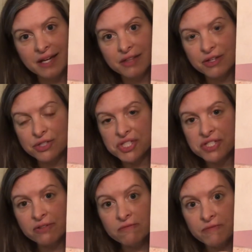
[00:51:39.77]
they're
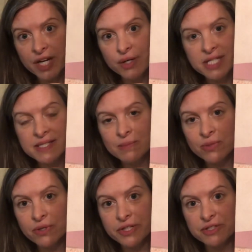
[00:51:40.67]
still very
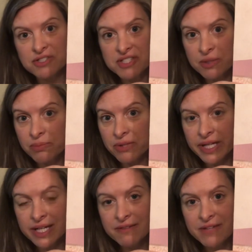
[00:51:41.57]
simple. There's still
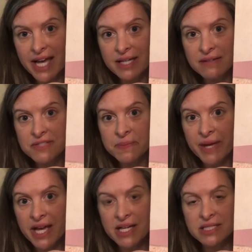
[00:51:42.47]
plenty of negative
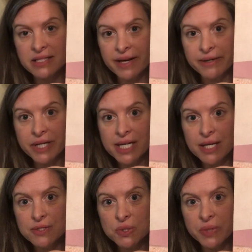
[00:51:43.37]
space. Lettering
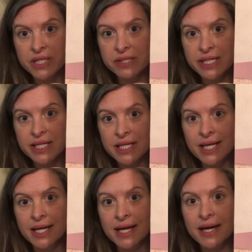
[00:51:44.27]
goes quickly.
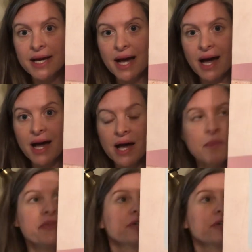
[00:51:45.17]
They're